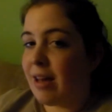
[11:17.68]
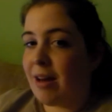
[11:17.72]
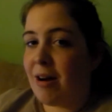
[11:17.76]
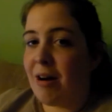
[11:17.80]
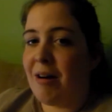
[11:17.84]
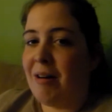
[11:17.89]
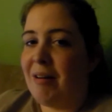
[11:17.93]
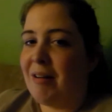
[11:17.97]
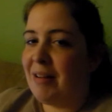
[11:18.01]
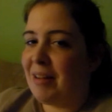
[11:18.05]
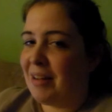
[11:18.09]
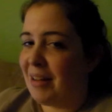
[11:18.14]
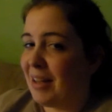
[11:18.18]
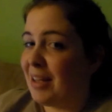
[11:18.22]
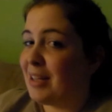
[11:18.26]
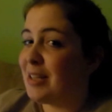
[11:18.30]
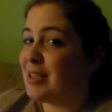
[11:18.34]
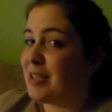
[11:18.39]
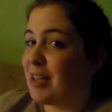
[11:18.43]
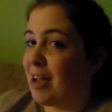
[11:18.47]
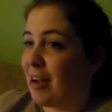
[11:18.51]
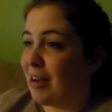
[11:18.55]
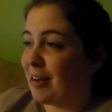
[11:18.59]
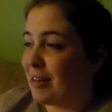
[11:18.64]
oh,
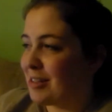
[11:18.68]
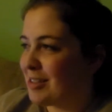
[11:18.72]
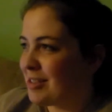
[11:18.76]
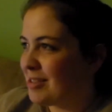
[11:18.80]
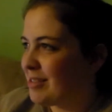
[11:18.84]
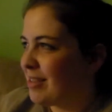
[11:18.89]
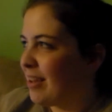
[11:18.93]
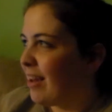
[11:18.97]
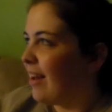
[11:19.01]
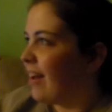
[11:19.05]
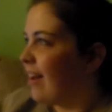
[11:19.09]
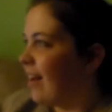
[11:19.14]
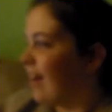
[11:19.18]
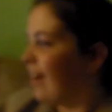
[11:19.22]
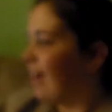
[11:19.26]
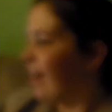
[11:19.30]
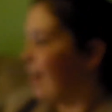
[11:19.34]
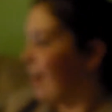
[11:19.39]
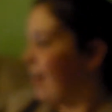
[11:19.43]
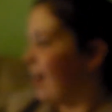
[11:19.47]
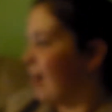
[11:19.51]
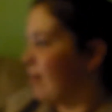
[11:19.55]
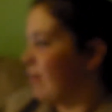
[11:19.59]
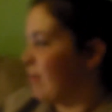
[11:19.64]
it sucks
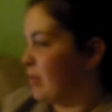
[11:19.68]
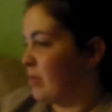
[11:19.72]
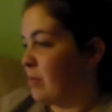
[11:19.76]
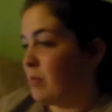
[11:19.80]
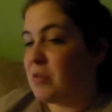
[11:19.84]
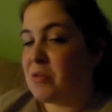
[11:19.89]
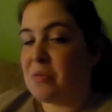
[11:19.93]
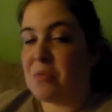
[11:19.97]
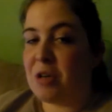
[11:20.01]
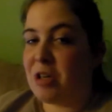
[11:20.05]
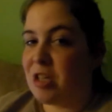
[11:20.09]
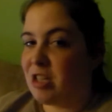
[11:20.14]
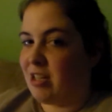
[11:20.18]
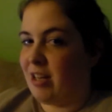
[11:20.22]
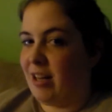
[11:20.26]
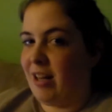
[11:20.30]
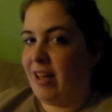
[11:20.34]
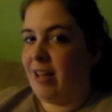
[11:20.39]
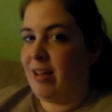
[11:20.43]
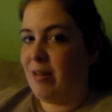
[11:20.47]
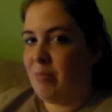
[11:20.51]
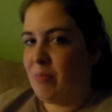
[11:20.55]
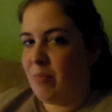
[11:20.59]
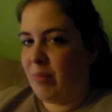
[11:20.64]
um, I was supposed to work
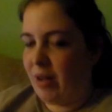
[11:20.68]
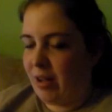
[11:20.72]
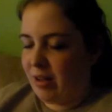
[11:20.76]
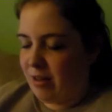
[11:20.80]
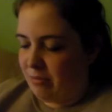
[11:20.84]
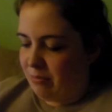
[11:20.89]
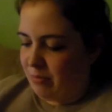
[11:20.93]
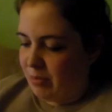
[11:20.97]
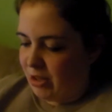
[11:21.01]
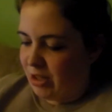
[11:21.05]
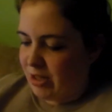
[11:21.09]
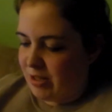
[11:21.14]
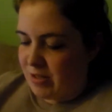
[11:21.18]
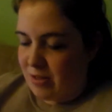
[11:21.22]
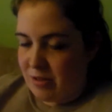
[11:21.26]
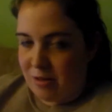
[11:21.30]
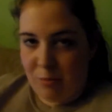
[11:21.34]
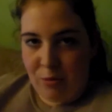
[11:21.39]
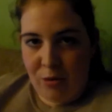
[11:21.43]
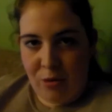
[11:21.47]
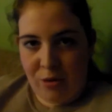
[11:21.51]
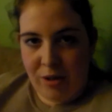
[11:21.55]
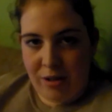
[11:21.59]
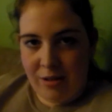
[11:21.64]
tonight but because of
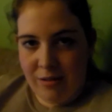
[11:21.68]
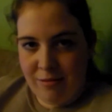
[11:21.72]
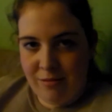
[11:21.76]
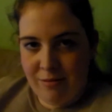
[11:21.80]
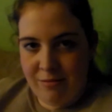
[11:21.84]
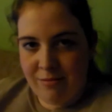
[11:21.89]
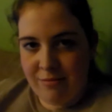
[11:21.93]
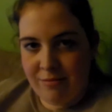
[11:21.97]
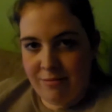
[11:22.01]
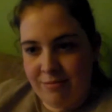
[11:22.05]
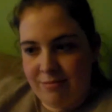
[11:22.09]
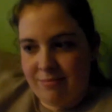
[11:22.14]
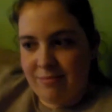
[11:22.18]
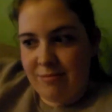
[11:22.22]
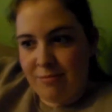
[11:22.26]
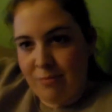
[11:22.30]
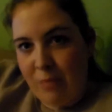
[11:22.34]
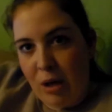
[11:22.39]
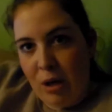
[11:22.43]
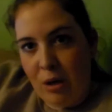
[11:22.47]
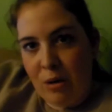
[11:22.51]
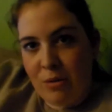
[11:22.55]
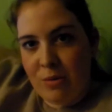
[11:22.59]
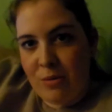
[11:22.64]
the broken
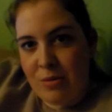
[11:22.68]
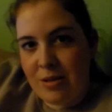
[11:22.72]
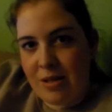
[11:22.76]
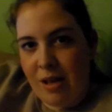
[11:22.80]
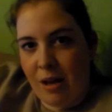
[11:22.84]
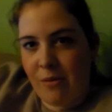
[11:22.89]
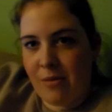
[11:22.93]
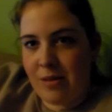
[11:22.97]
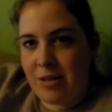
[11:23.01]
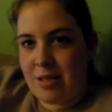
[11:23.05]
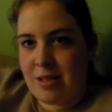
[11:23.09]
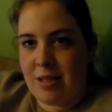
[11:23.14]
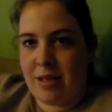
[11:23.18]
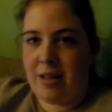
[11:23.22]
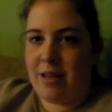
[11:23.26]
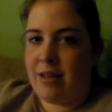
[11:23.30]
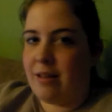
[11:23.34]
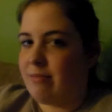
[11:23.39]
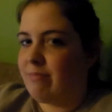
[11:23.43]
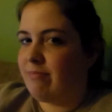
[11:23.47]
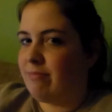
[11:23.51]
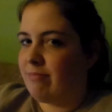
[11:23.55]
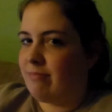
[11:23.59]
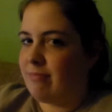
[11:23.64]
bones
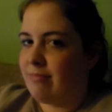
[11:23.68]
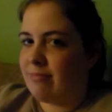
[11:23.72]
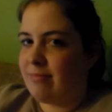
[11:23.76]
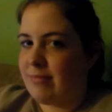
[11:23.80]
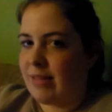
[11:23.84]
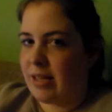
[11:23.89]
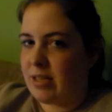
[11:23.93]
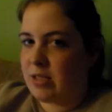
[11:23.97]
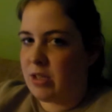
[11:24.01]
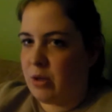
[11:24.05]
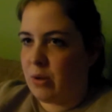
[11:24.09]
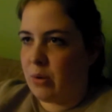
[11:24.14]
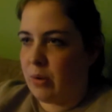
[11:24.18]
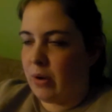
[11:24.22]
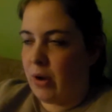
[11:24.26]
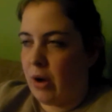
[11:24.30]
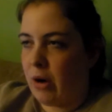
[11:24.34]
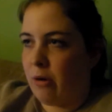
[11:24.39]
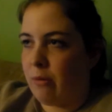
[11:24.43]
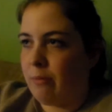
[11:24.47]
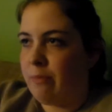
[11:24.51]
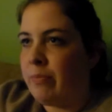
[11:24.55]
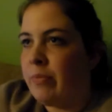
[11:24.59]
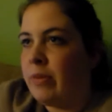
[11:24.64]
obviously that's a
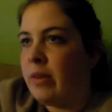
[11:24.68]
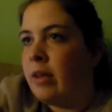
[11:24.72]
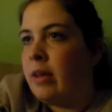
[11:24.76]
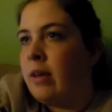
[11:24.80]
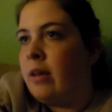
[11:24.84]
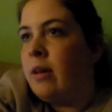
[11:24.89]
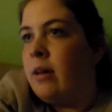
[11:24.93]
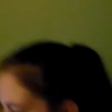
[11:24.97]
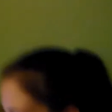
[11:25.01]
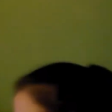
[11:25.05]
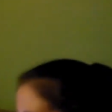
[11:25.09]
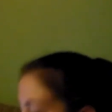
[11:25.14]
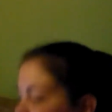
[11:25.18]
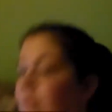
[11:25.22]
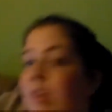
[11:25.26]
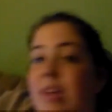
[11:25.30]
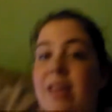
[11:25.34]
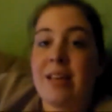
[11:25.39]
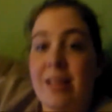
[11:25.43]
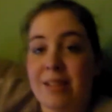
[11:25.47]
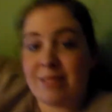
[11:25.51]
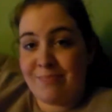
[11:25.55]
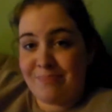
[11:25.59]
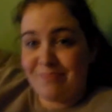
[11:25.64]
no-go
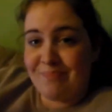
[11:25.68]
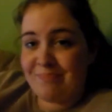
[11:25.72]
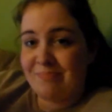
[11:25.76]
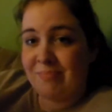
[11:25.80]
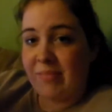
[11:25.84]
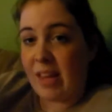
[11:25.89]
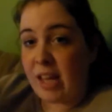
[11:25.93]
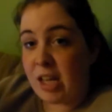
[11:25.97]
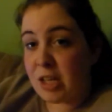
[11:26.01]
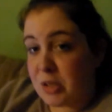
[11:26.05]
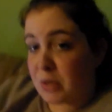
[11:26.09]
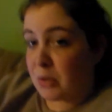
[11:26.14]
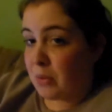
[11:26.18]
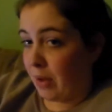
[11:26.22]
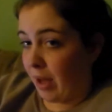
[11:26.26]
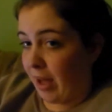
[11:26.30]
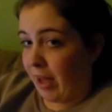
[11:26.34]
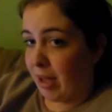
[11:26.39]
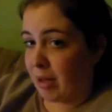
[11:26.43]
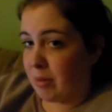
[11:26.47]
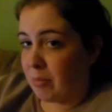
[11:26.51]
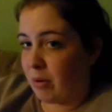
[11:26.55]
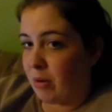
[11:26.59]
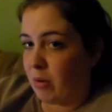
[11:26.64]
like it's
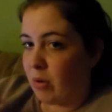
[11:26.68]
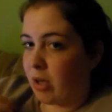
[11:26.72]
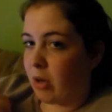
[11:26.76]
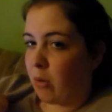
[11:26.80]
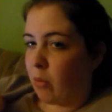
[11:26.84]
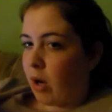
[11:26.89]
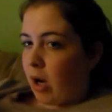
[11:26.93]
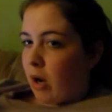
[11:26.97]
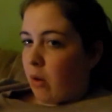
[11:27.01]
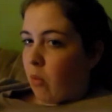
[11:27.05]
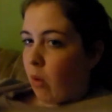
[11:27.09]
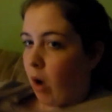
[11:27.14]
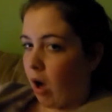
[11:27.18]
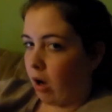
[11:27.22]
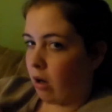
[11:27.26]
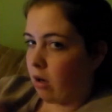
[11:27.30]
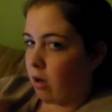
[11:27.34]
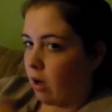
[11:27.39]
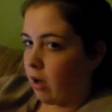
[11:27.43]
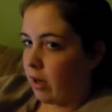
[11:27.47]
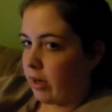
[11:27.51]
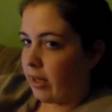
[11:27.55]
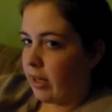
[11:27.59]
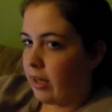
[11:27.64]
okay but like when I
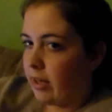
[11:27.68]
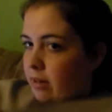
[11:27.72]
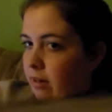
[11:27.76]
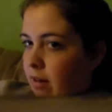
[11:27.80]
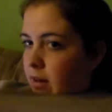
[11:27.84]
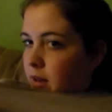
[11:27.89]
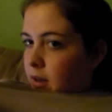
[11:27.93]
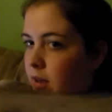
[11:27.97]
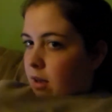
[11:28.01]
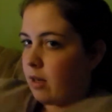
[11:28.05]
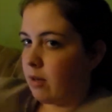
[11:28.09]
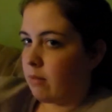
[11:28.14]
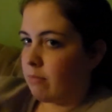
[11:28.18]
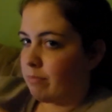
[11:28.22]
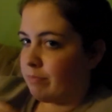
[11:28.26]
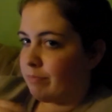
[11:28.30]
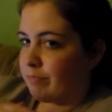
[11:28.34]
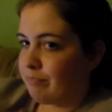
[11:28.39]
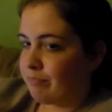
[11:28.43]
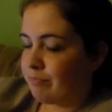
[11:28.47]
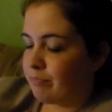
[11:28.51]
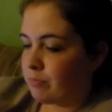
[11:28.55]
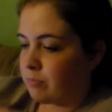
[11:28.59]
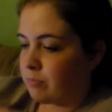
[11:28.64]
walk on it um